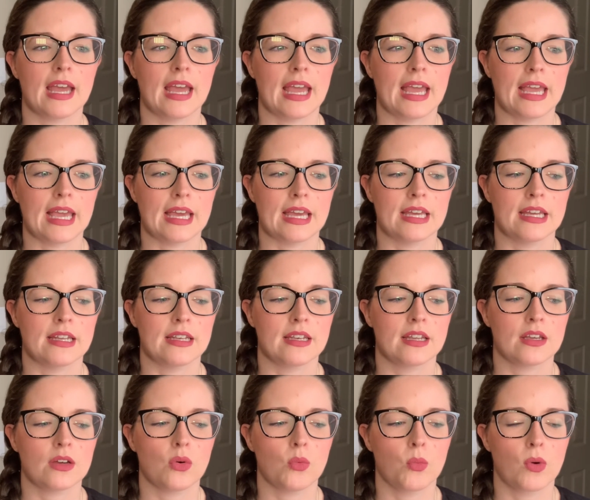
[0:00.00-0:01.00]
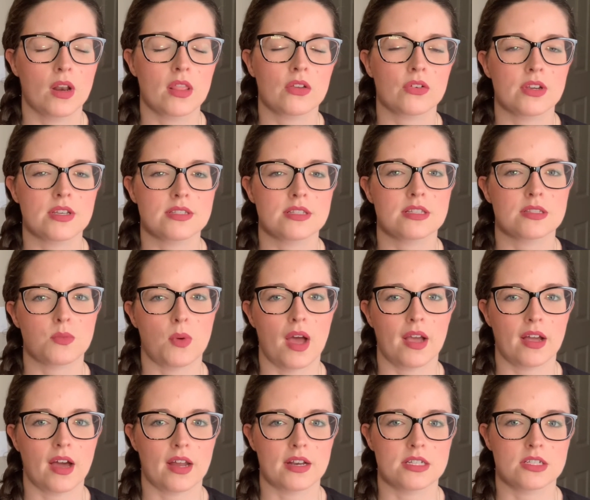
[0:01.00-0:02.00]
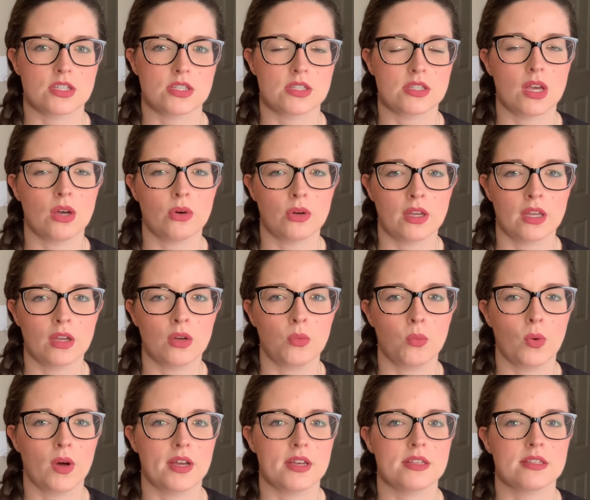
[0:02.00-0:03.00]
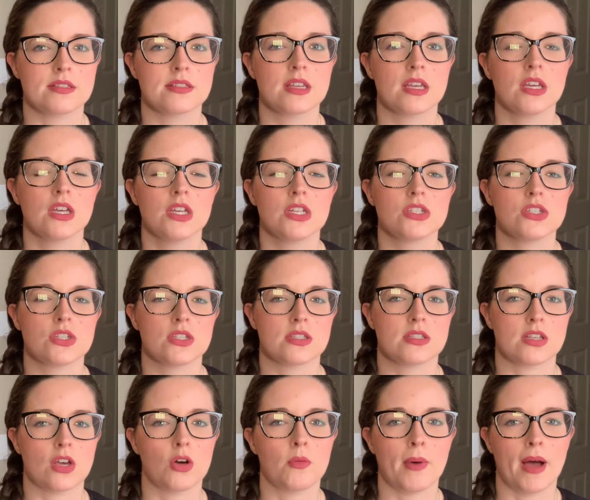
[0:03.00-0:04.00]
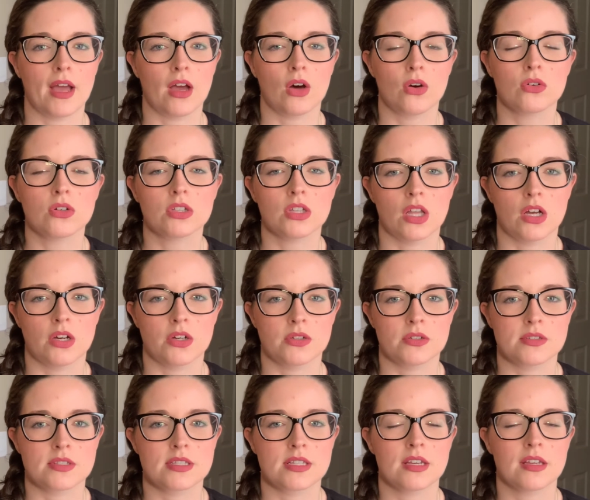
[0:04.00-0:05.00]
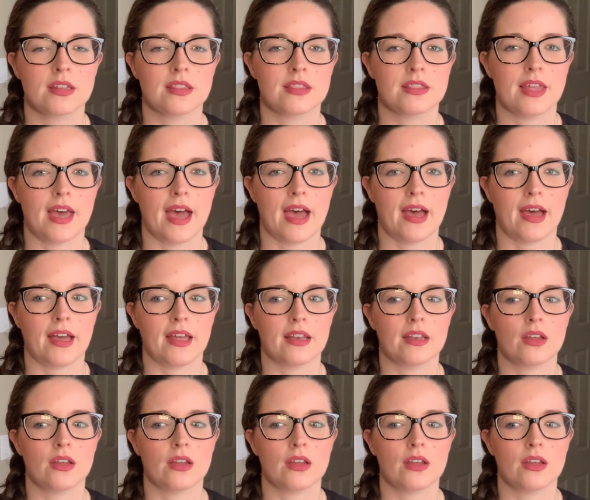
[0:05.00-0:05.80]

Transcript: and one of the reasons why I got into sewing was to sew my own clothes that